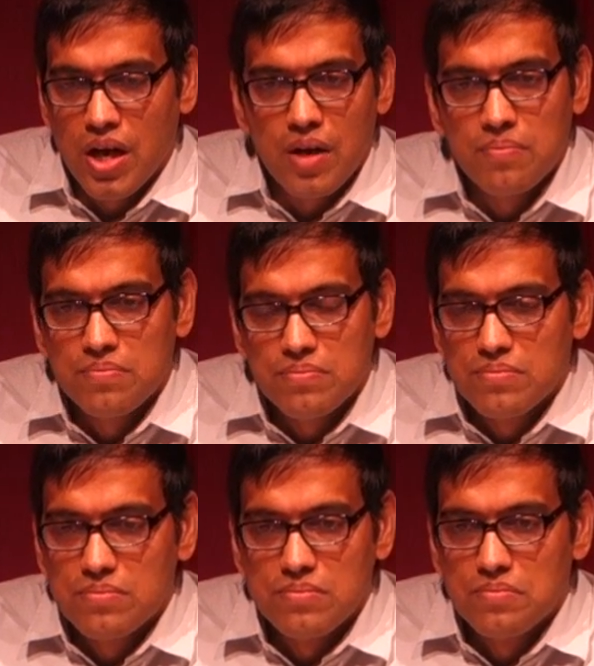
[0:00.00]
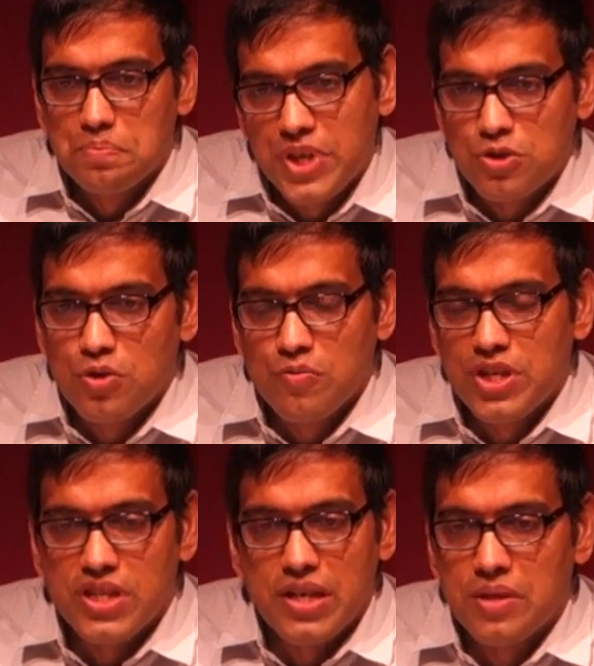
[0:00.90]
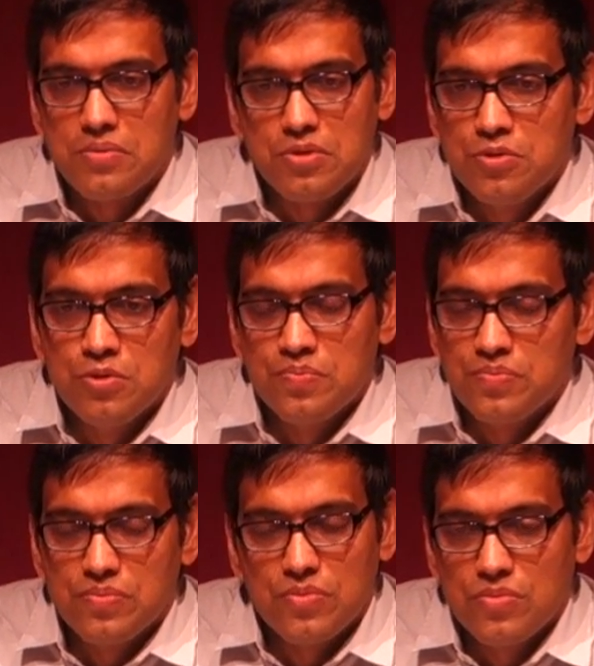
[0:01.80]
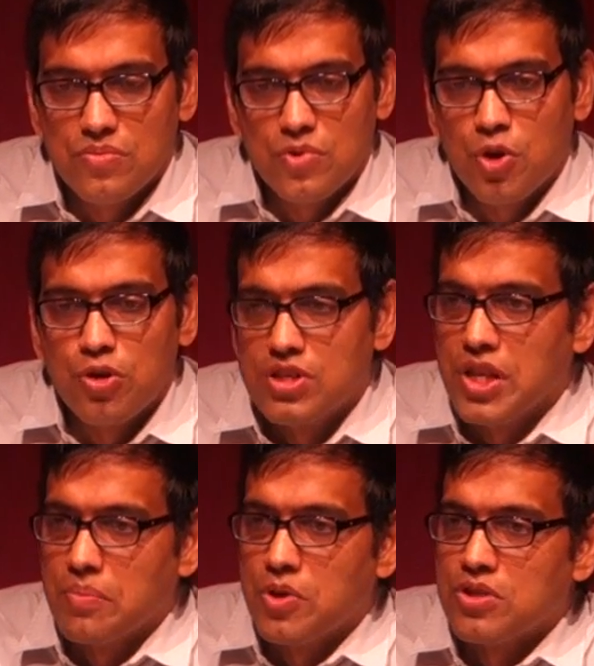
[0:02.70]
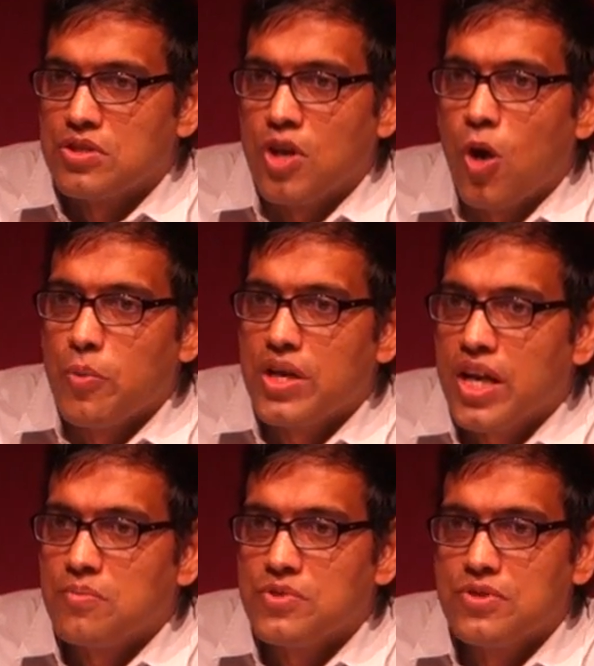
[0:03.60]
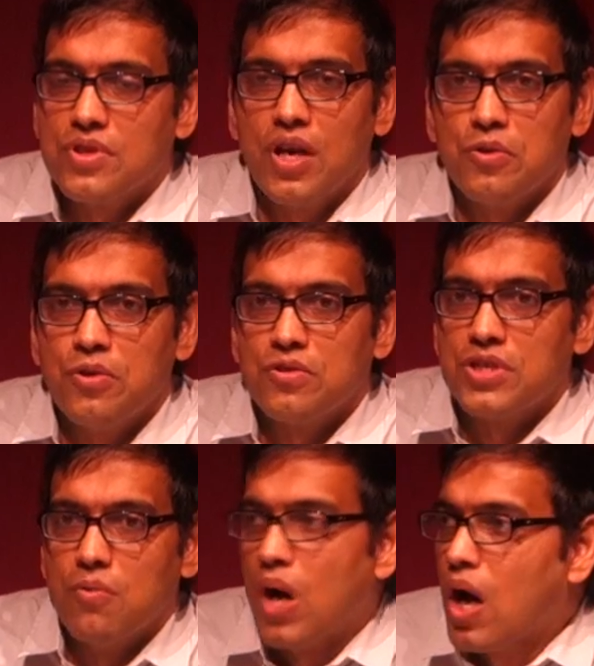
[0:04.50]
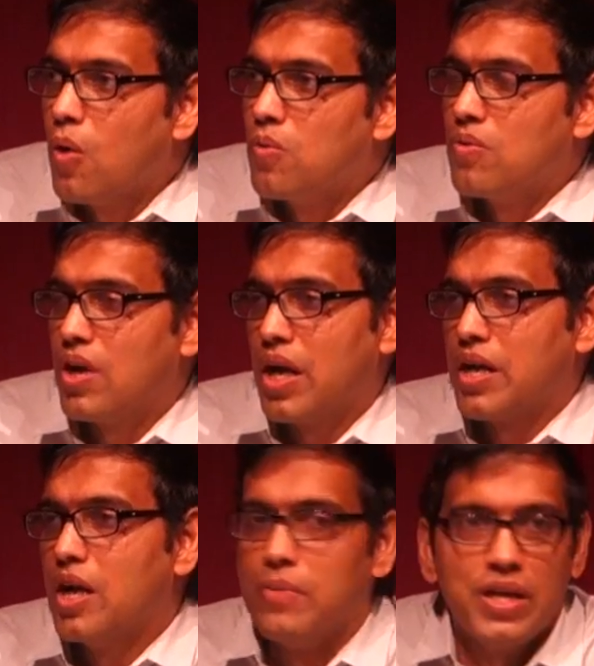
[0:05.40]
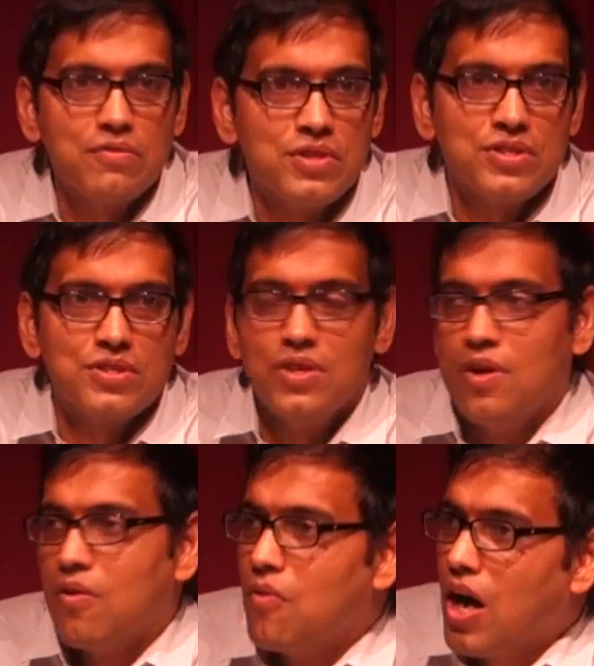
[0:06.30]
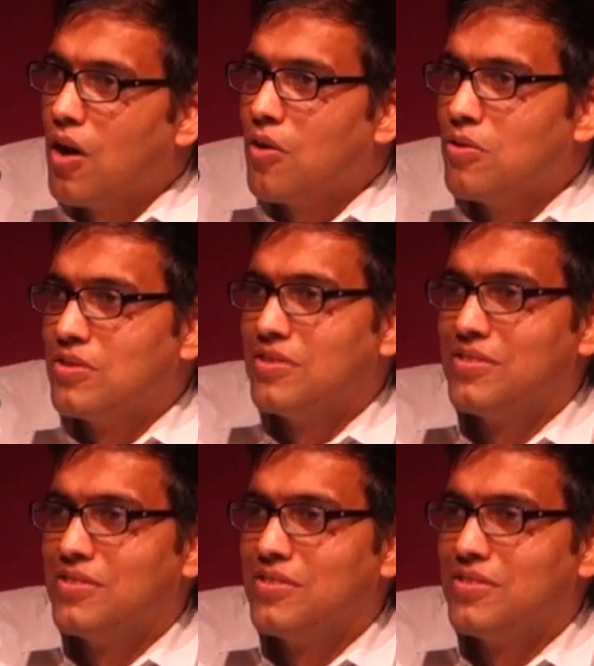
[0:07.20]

And pretty soon we decided to go to sleep, because how many times are you going to say, wow, I can't believe this, wow.